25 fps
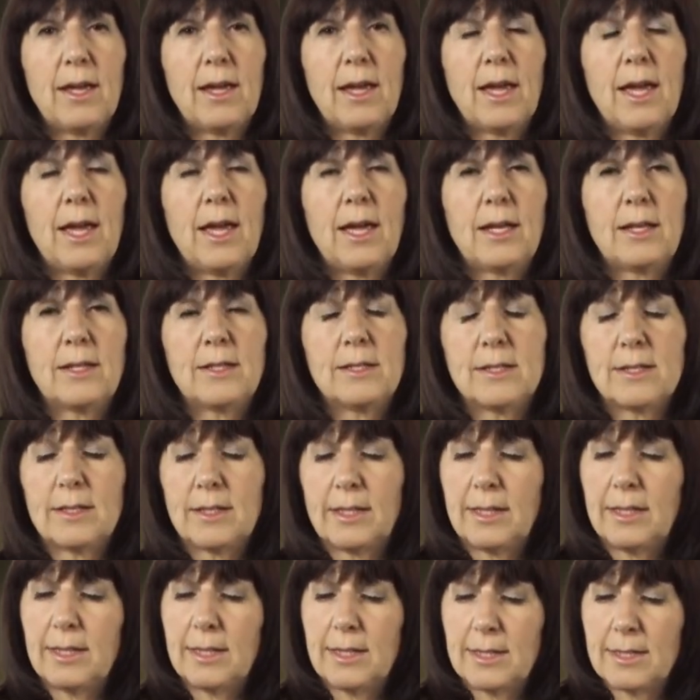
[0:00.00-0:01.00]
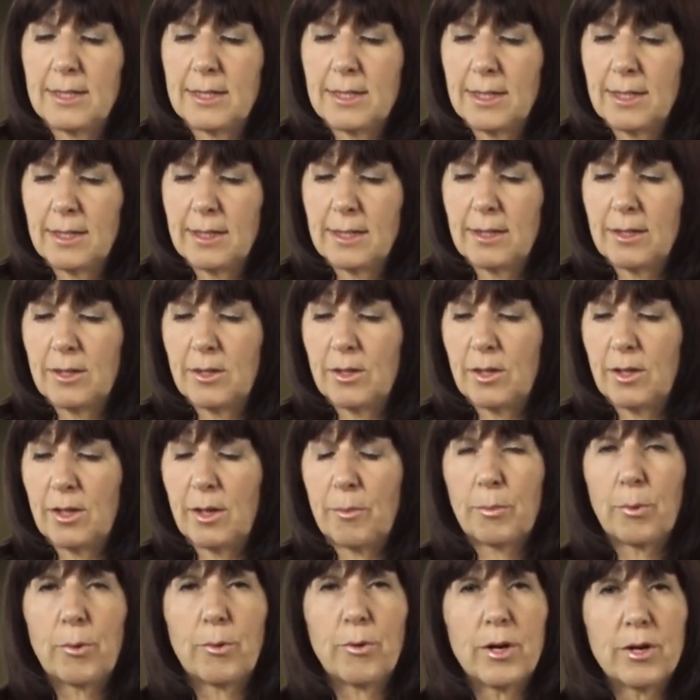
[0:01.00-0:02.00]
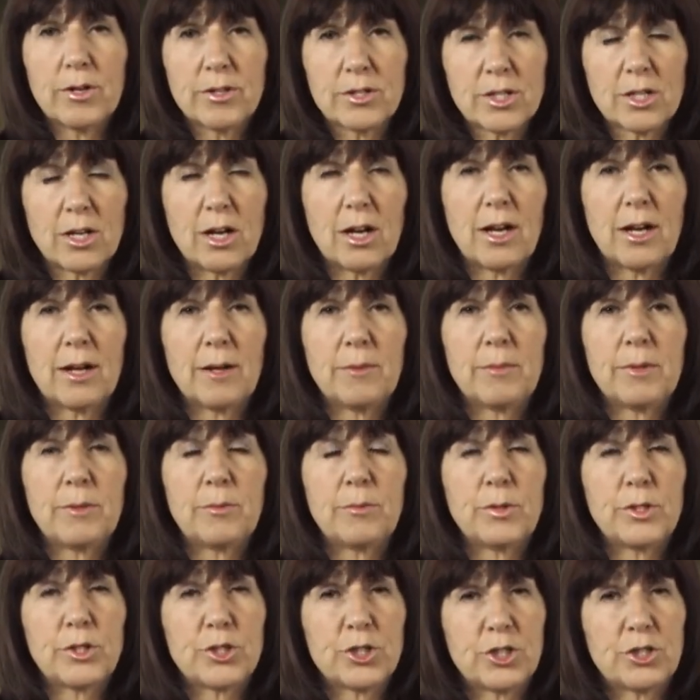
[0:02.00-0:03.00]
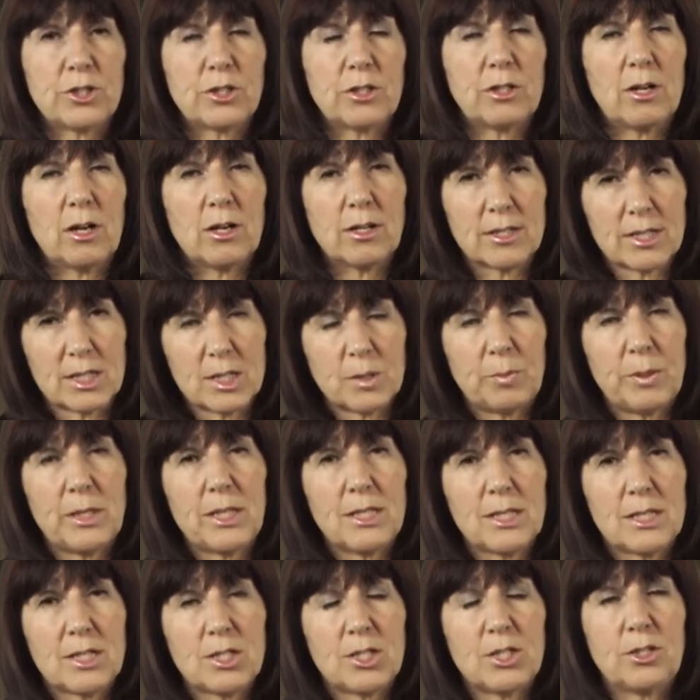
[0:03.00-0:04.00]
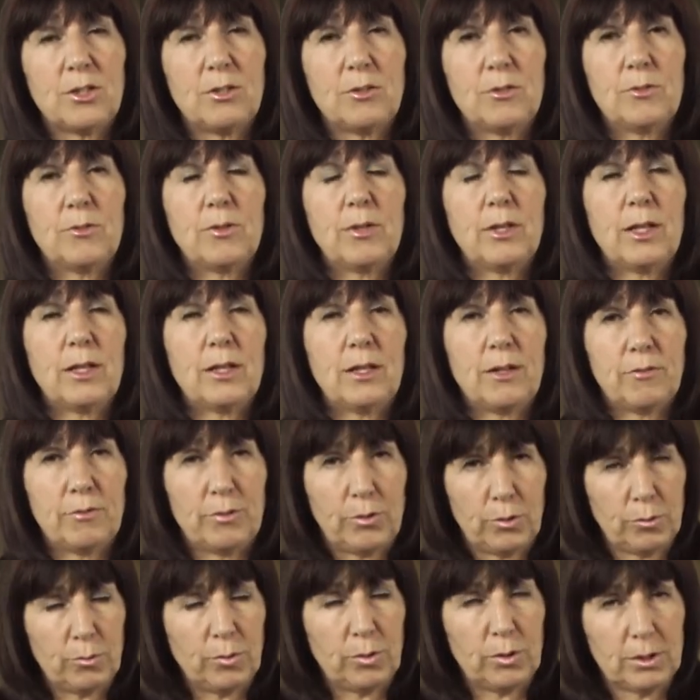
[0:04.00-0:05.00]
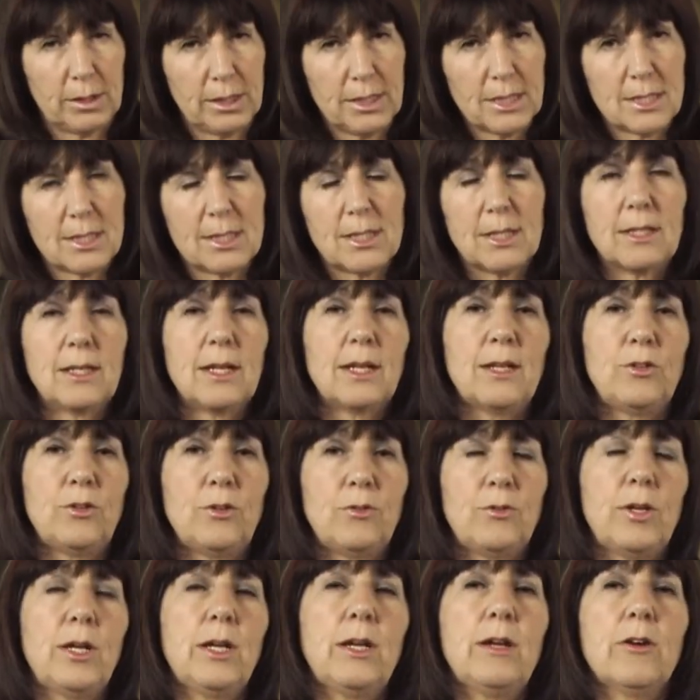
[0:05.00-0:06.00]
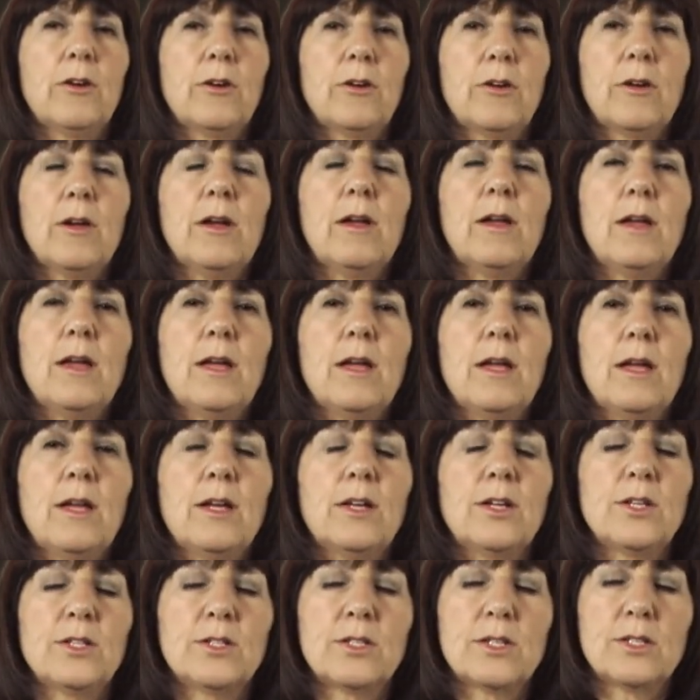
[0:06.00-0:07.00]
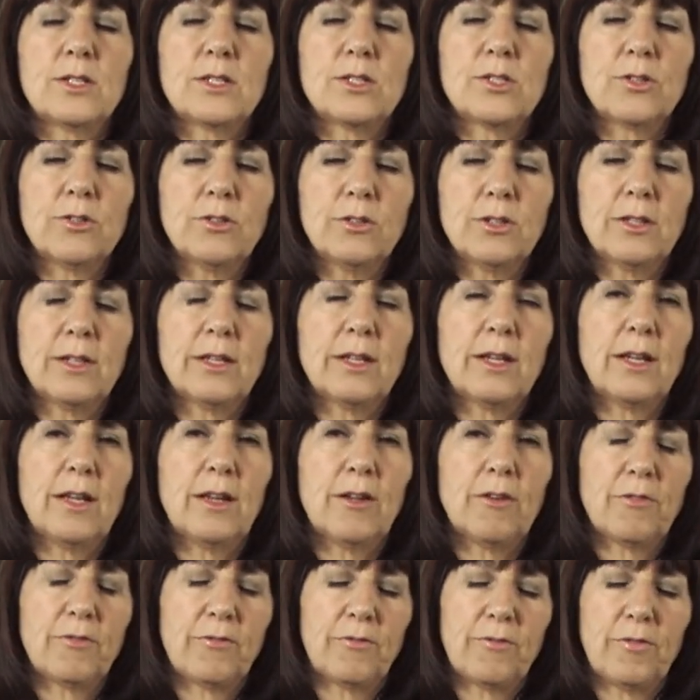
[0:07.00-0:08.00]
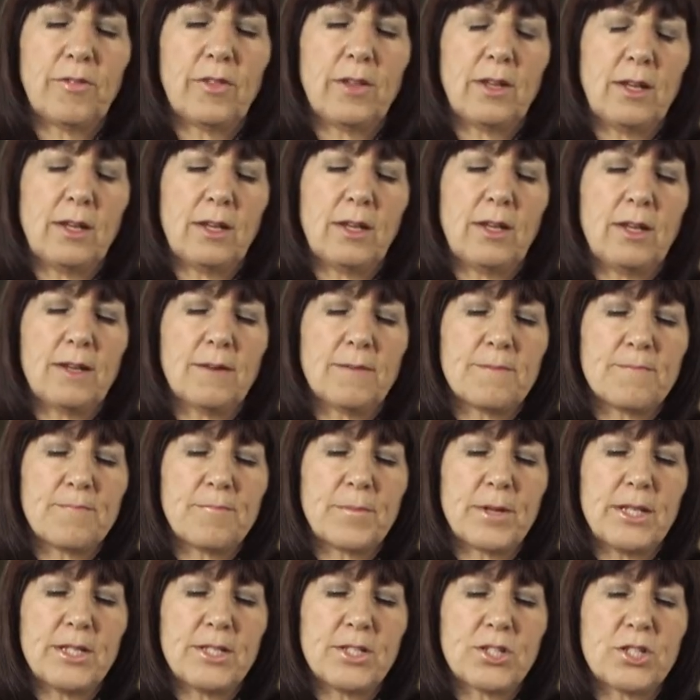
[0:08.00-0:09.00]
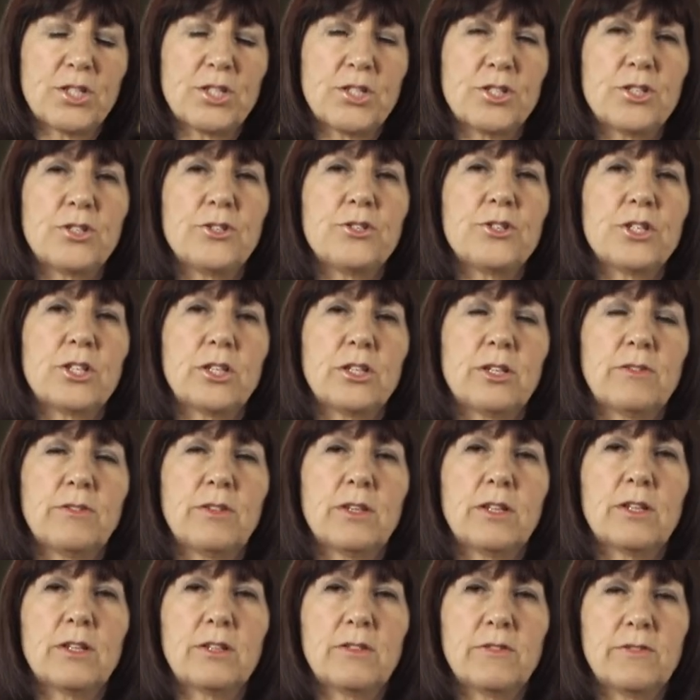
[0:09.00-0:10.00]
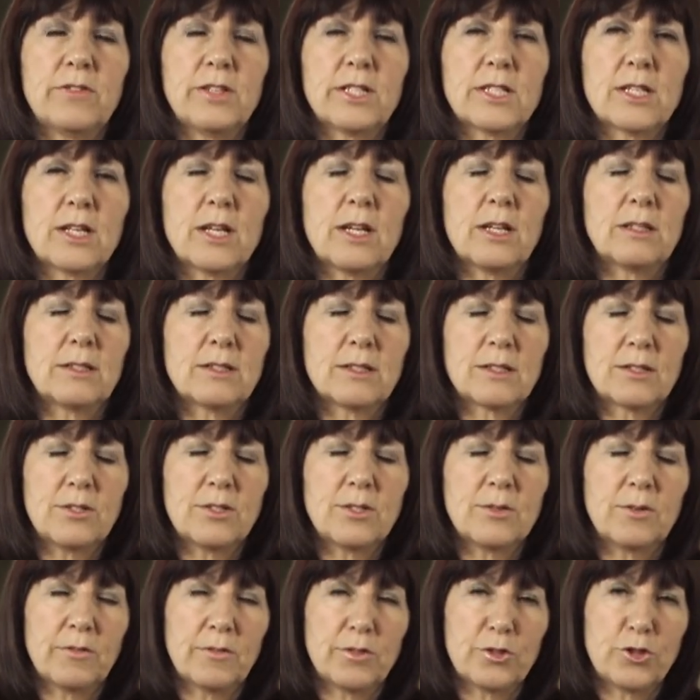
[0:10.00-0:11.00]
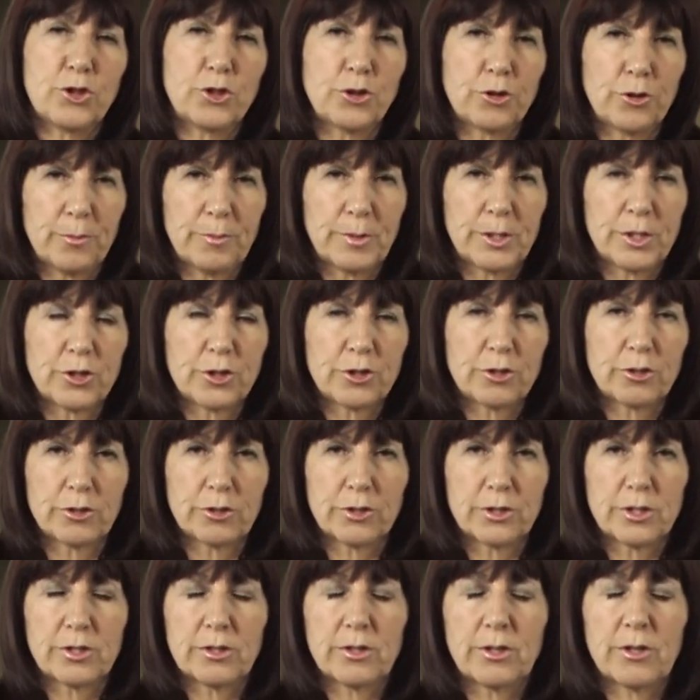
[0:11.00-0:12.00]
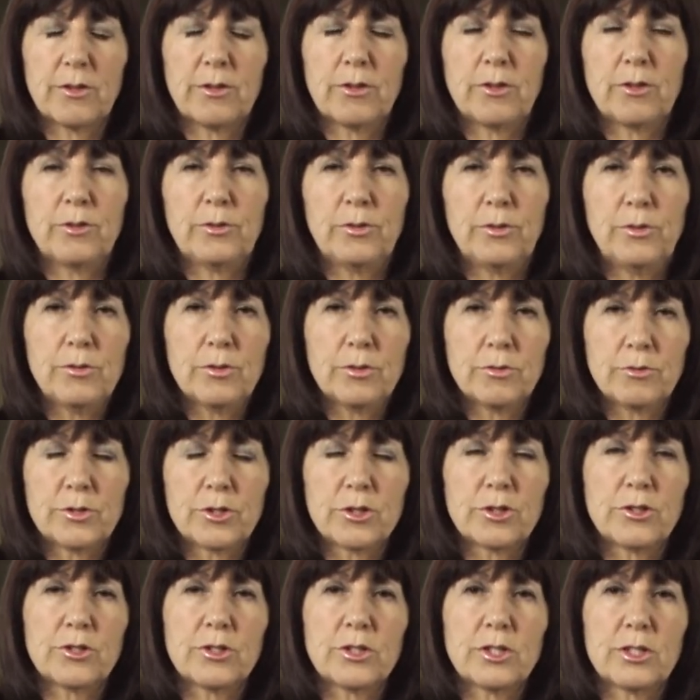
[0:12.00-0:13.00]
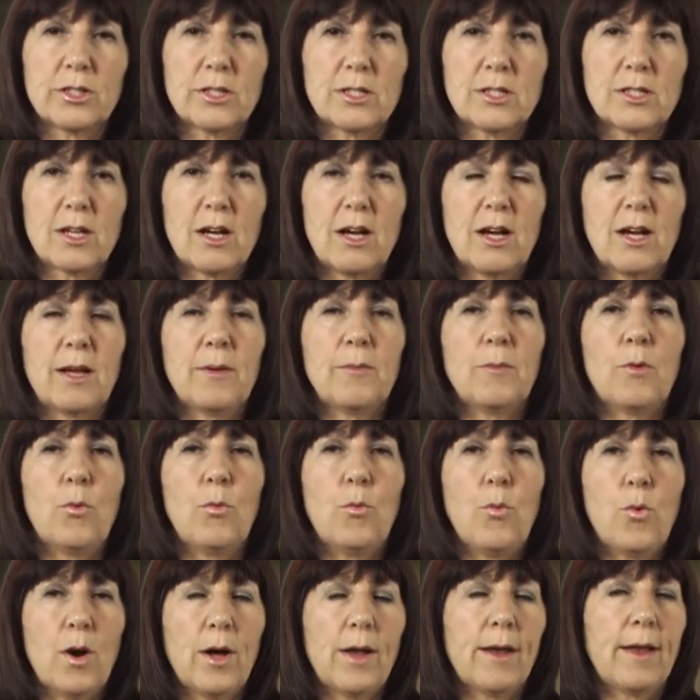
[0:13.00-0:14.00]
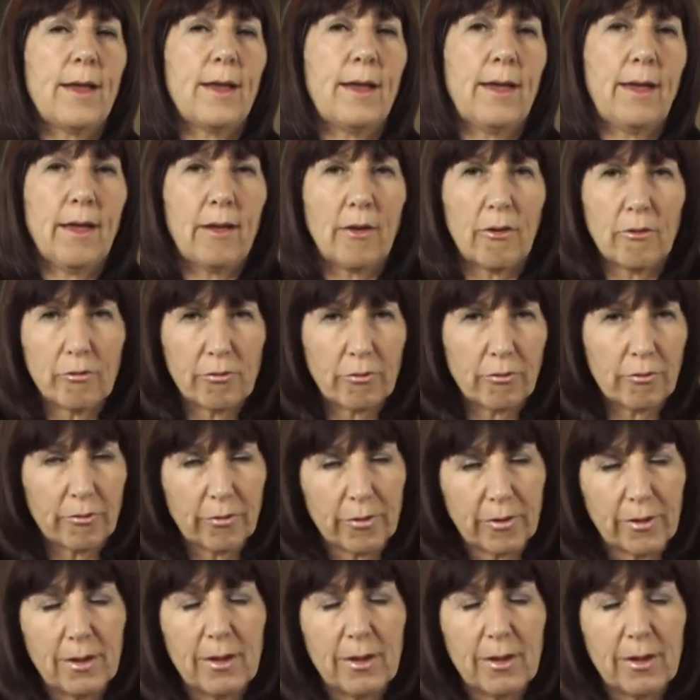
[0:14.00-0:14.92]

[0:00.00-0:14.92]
And it is in the prayer time in which God speaks to you, and if you will listen and you hear, certainly if the institution of the German church, the Lutheran church at the time, what if